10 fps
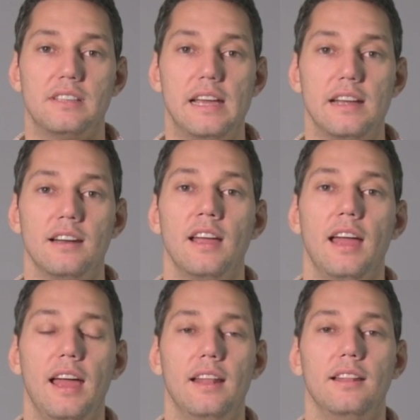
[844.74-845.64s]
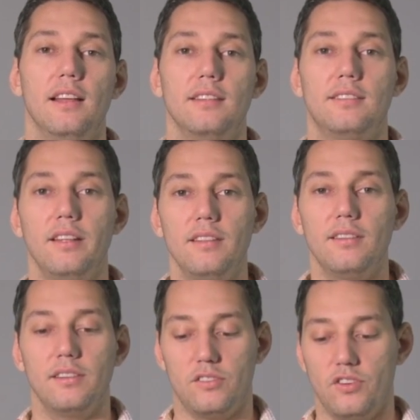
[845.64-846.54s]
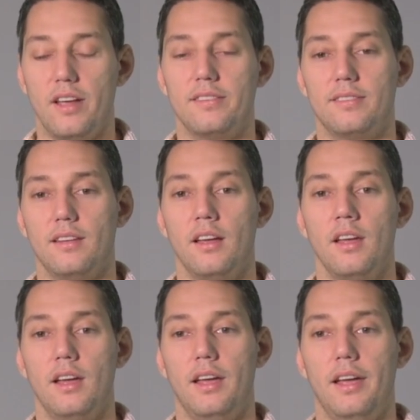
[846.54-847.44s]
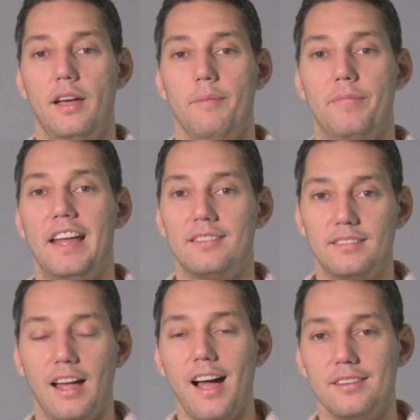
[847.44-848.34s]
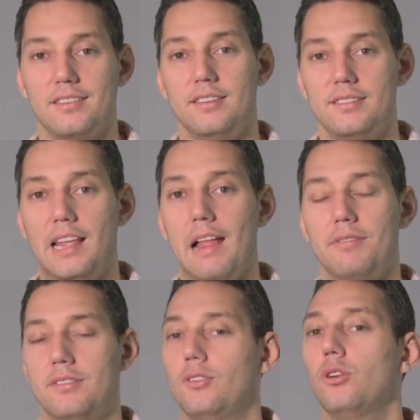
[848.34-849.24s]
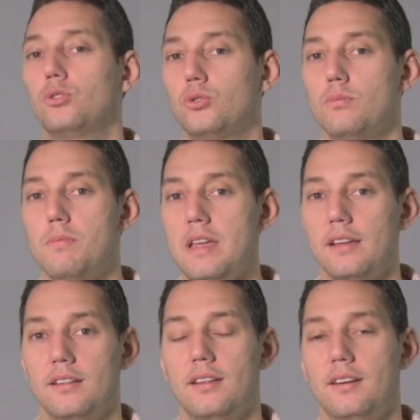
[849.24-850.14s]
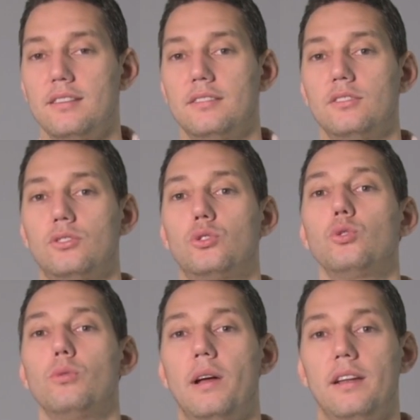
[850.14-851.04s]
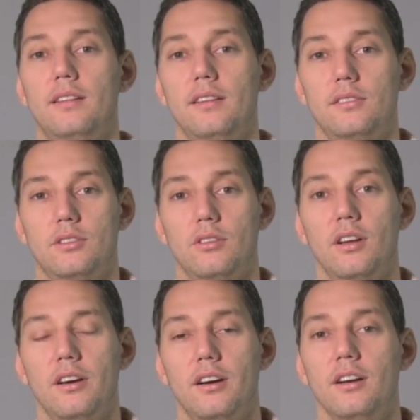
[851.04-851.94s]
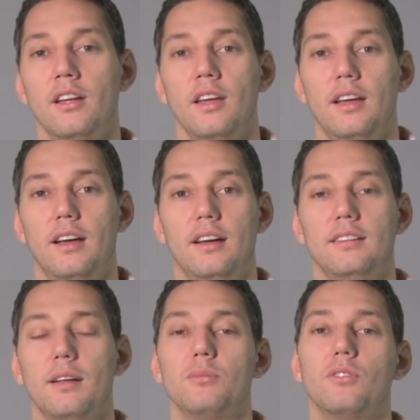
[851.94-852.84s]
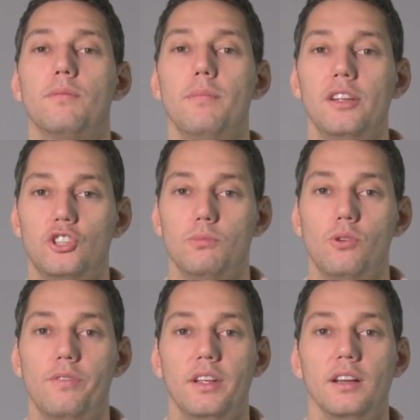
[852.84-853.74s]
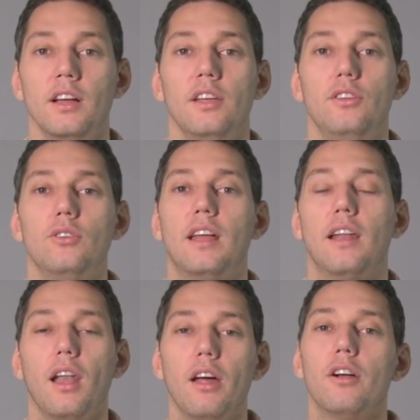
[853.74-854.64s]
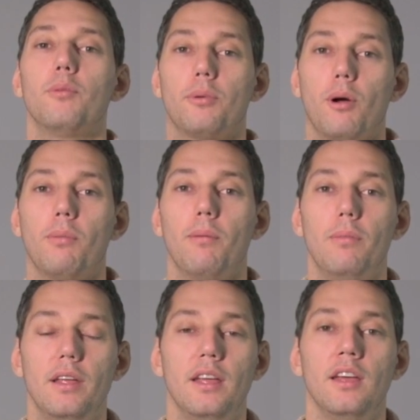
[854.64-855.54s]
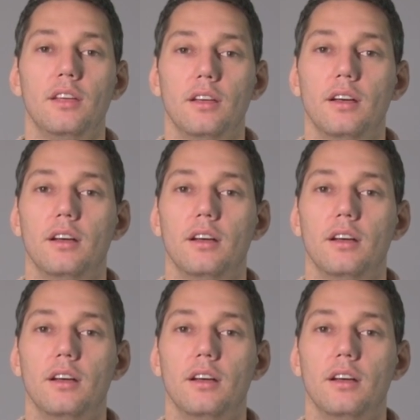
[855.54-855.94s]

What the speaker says: there, and since it's just a task itself is not too big, there isn't too many things to learn in terms of match moving, you can learn probably 2